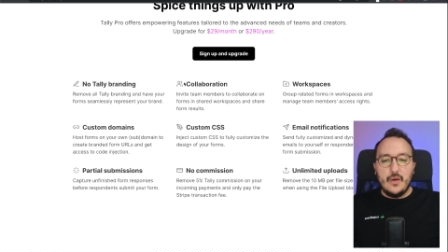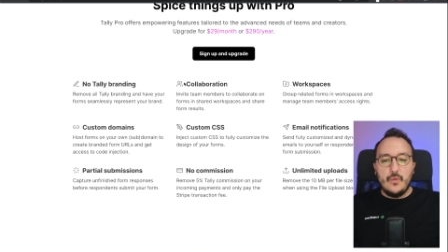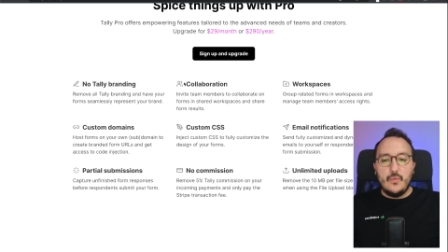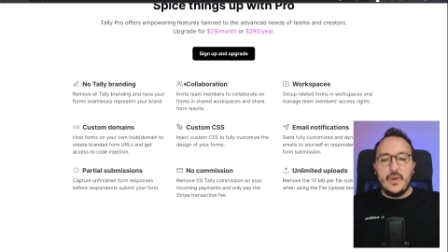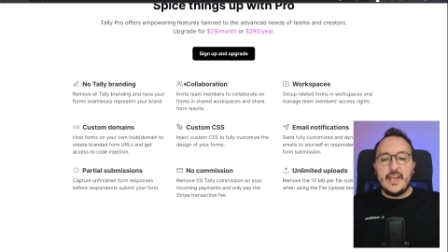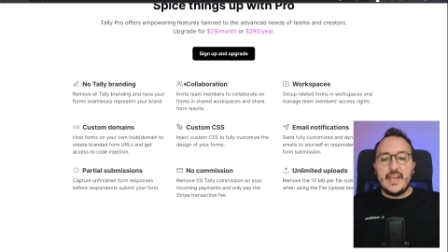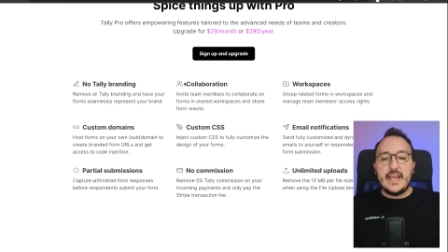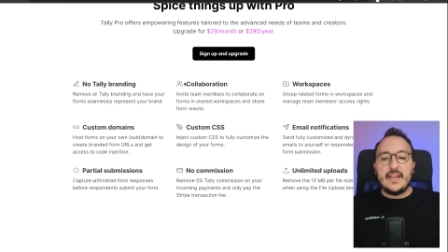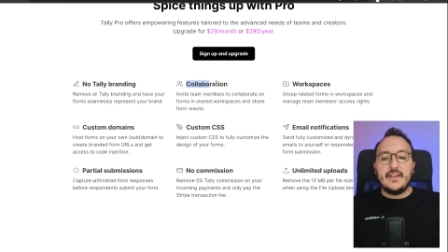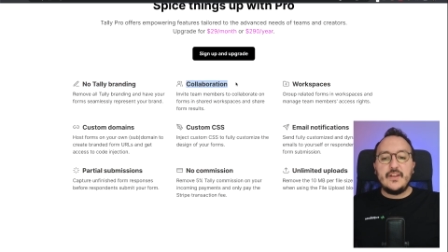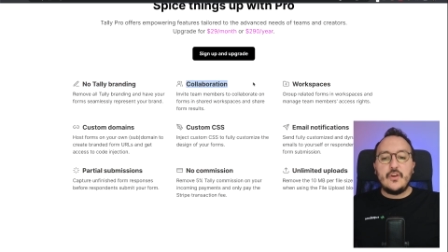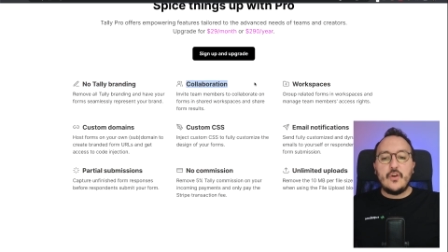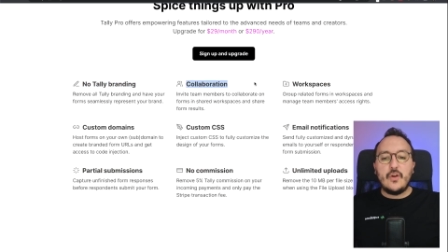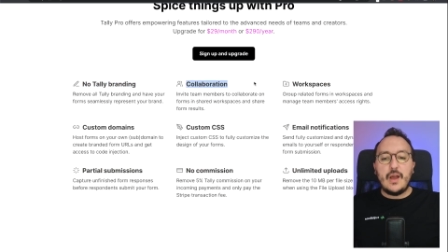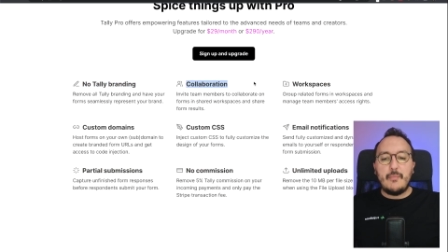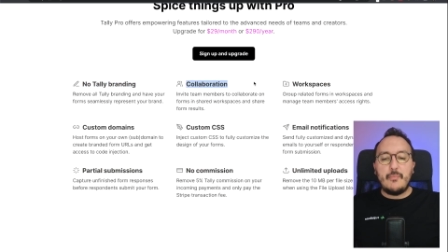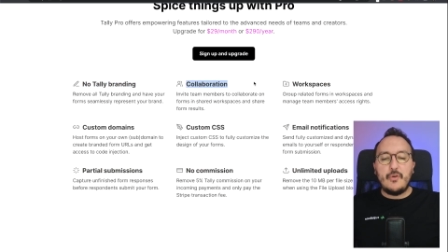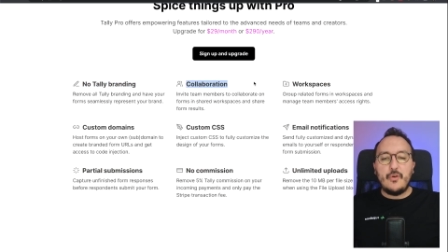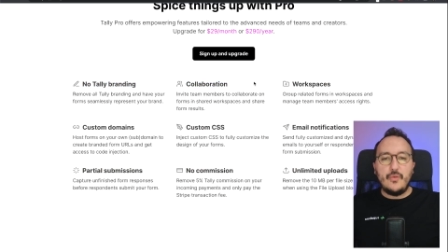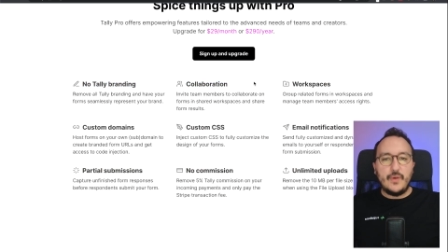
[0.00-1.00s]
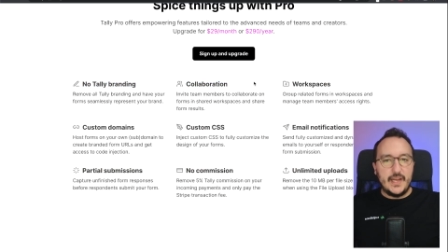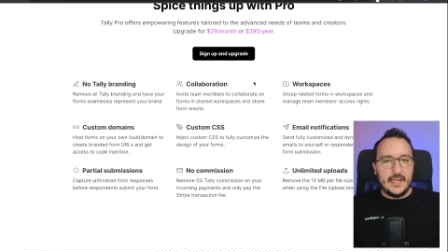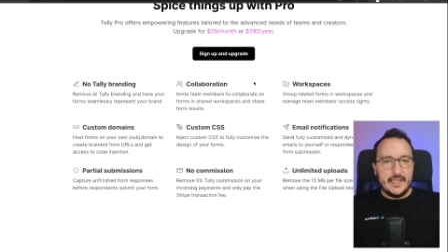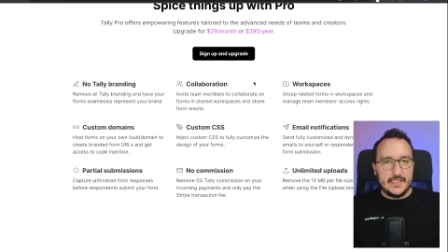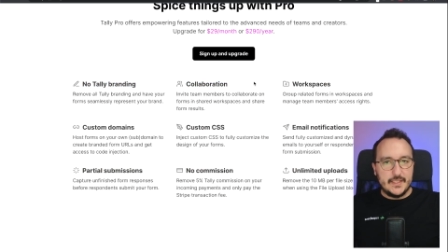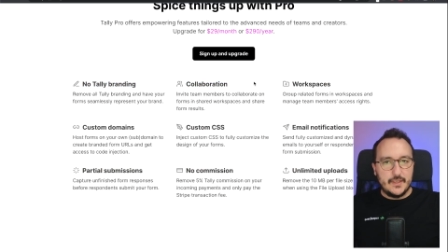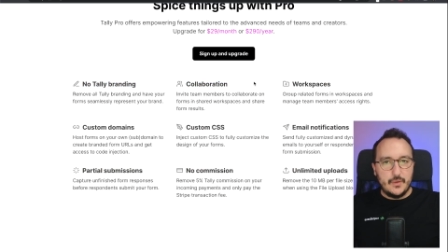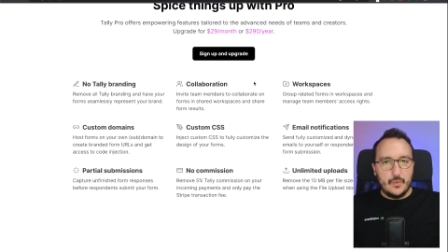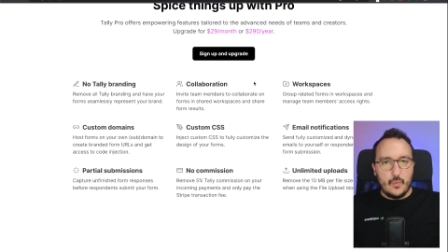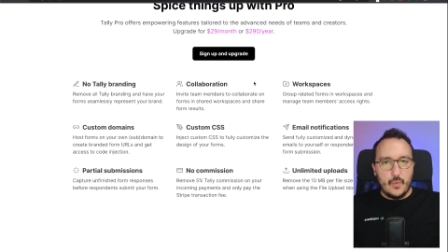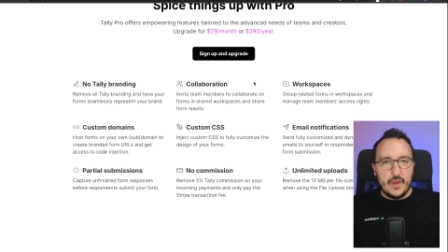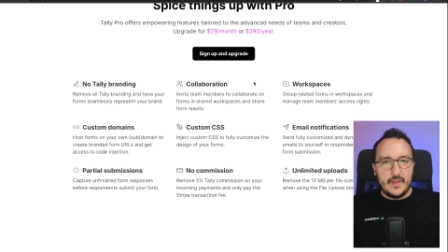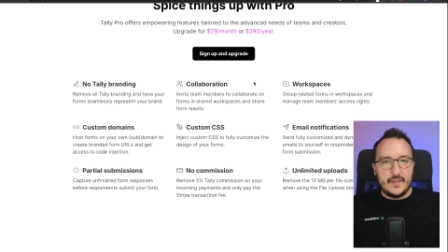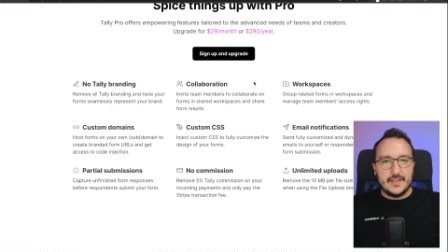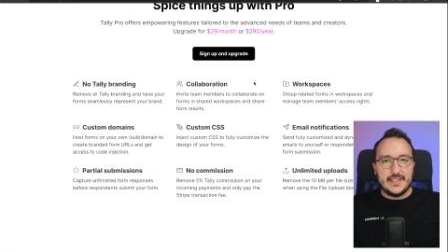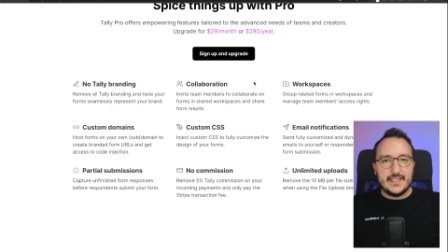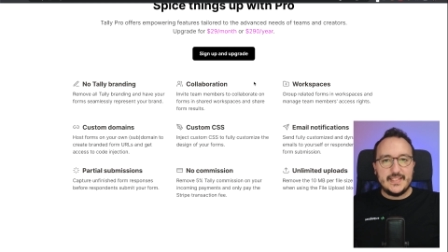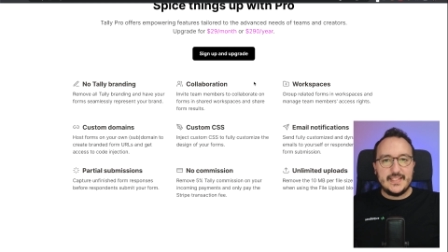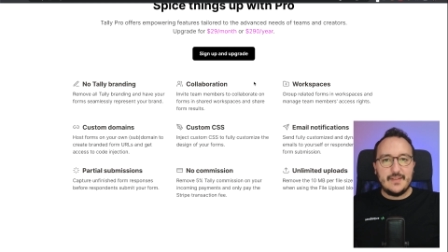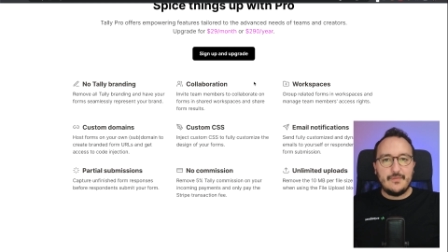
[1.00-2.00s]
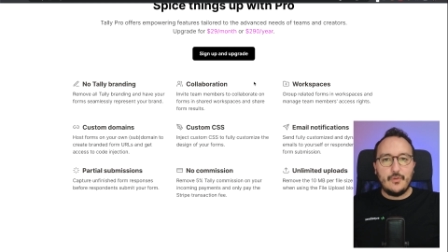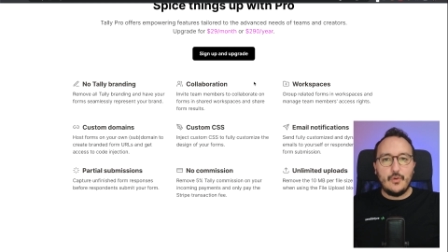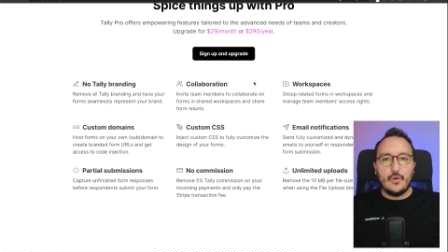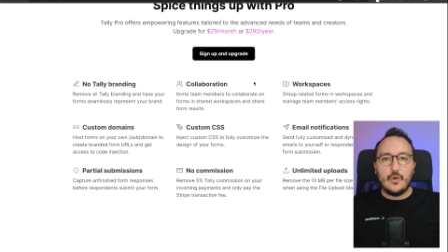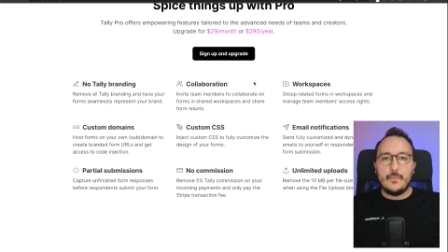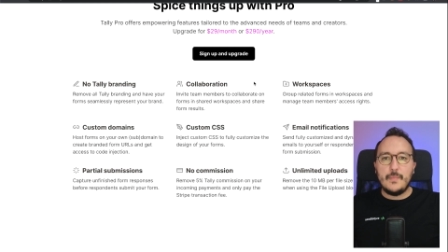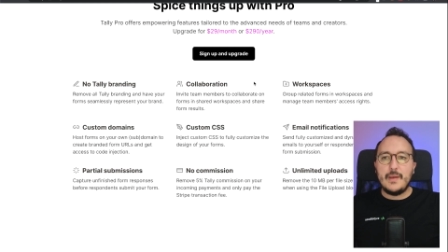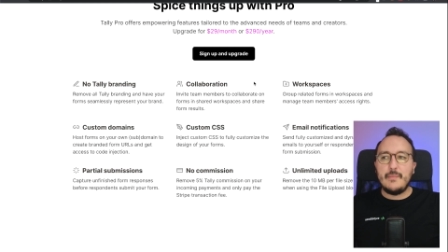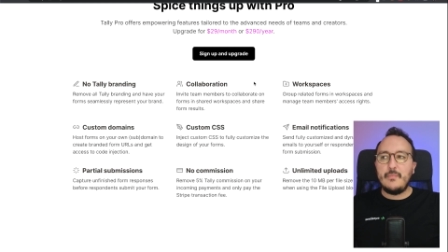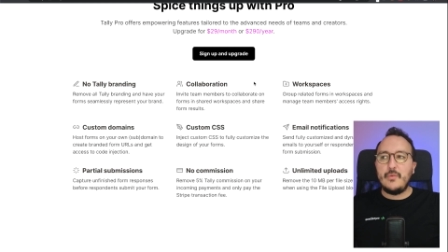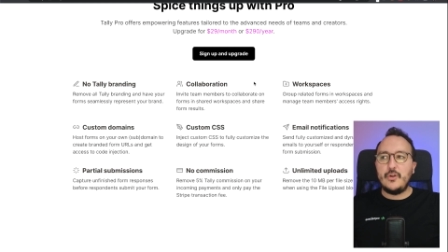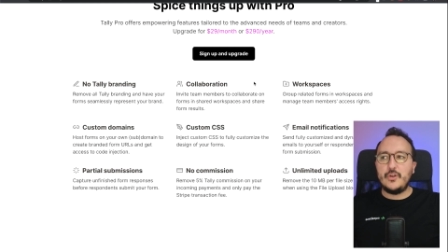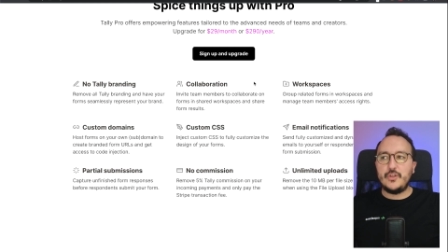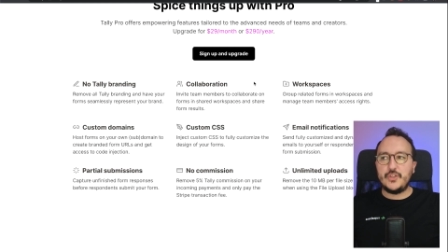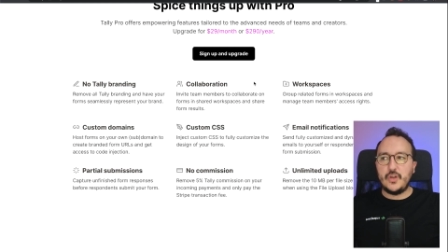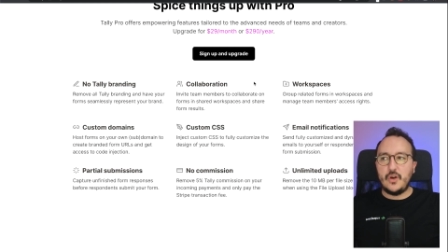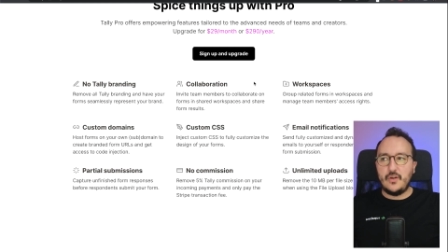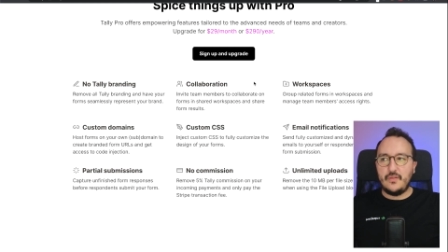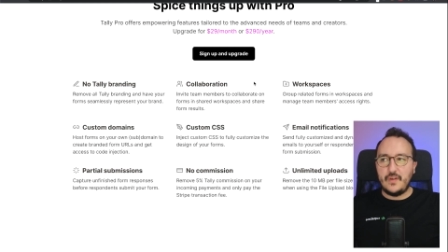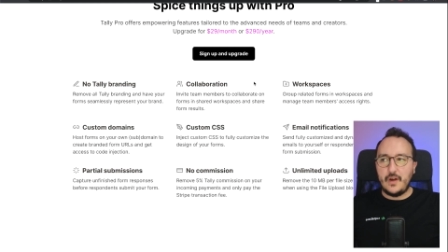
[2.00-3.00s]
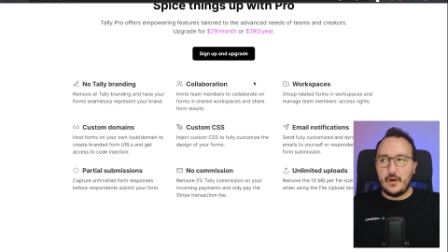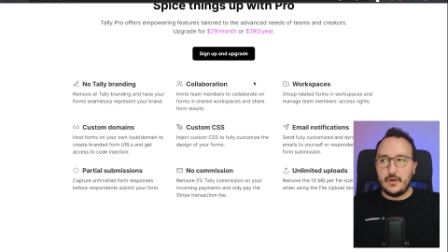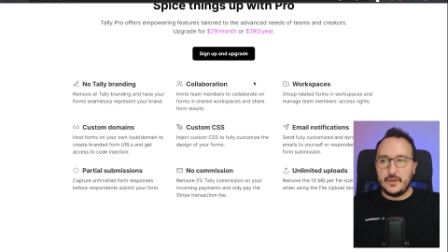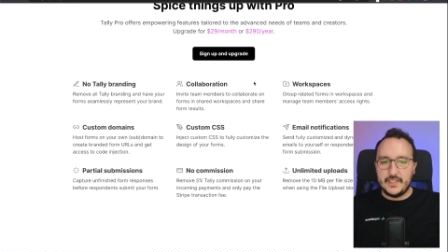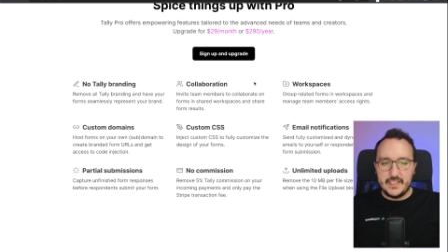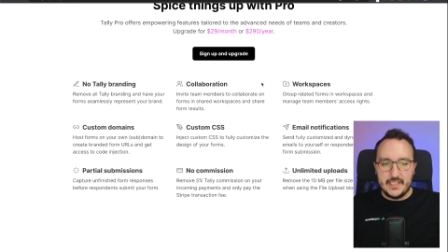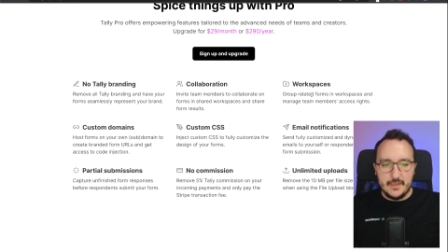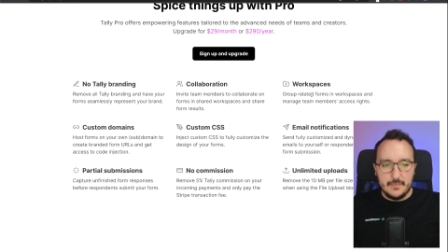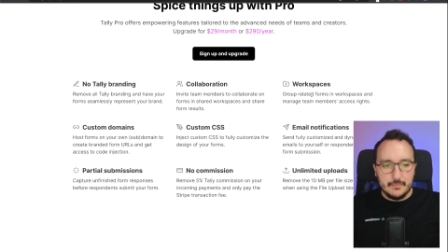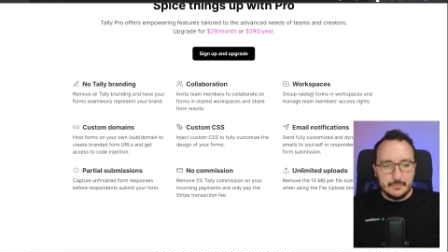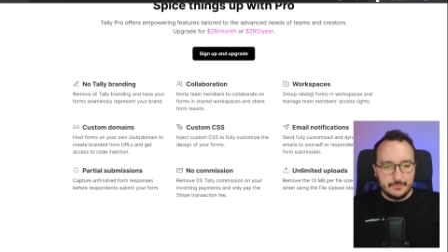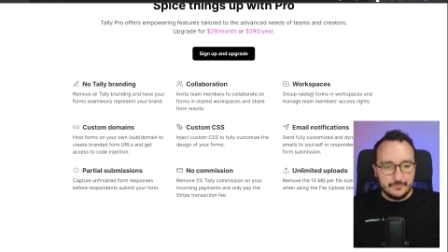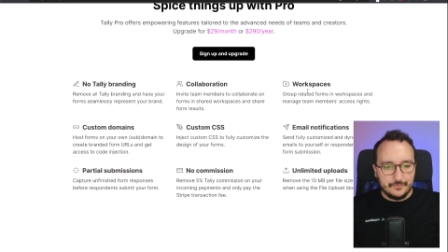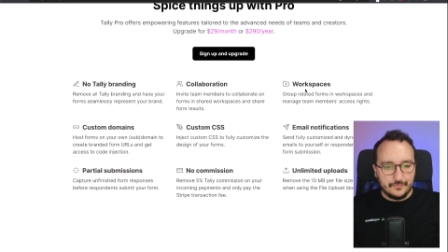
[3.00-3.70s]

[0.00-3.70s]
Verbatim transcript: We can collaborate with several members of our team.